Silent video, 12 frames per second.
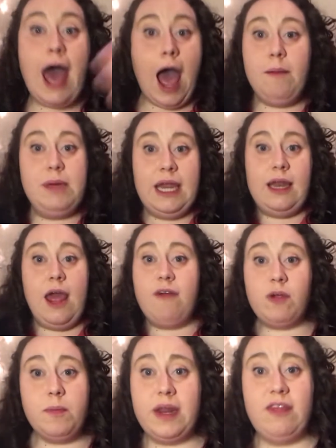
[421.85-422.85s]
I mean,
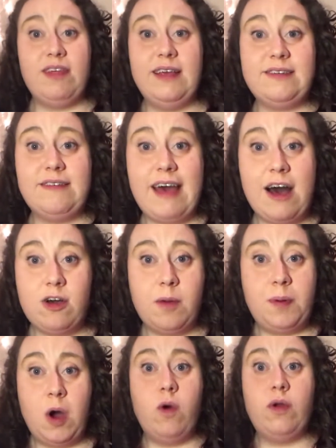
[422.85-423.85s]
everybody thinks of Al
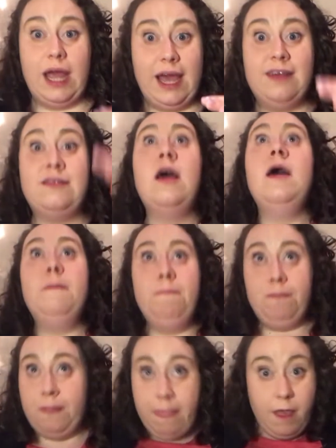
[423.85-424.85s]
Capone as
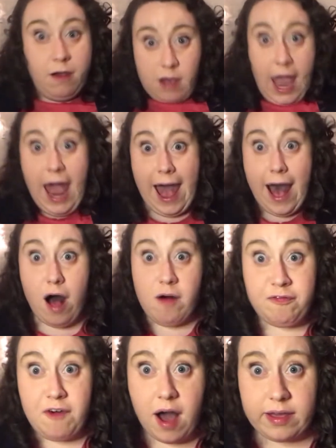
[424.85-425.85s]
Al
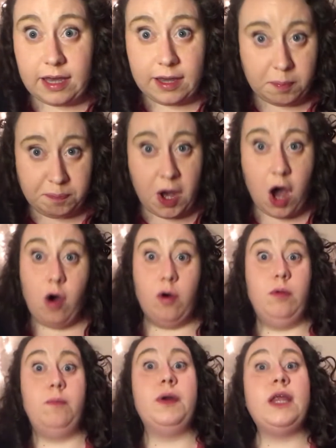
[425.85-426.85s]
fucking
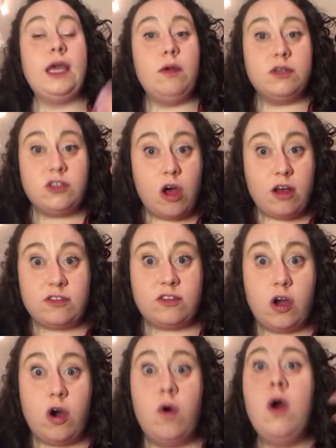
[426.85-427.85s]
Capone, but he was
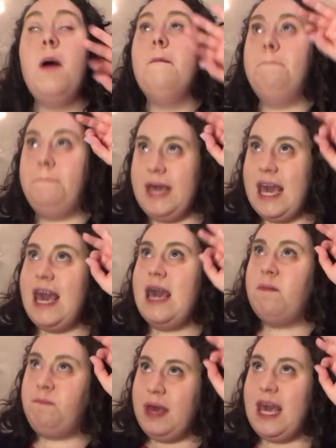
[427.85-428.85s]
also
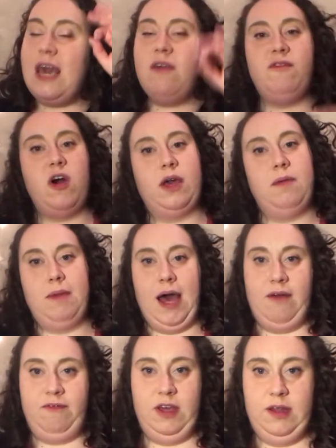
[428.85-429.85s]
big fucking
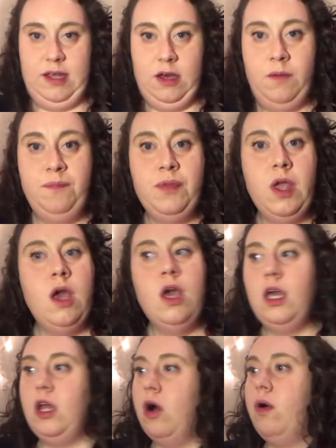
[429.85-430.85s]
mafia deal.
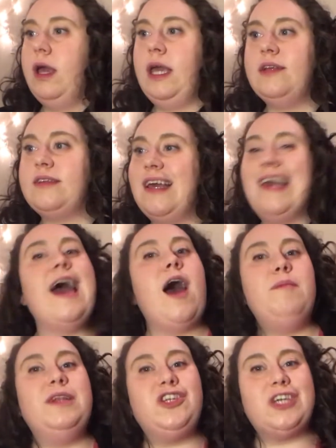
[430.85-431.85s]
You know, he's like, yeah,
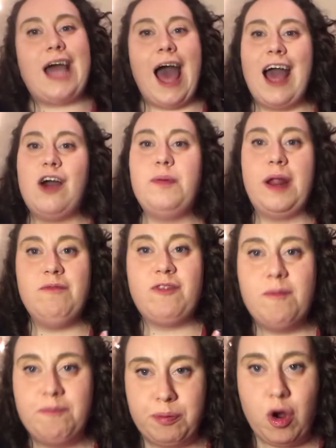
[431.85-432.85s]
I'm in Chicago, but I'm
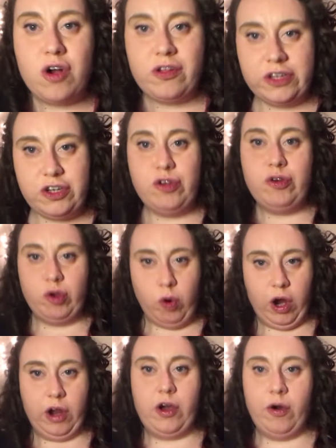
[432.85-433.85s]
from Brooklyn, New
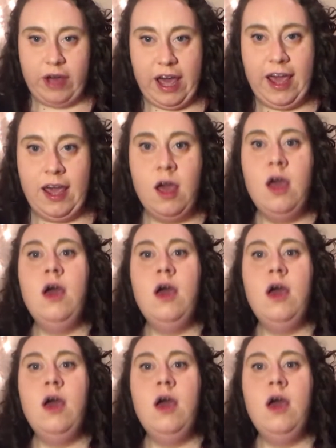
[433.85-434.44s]
York, okay?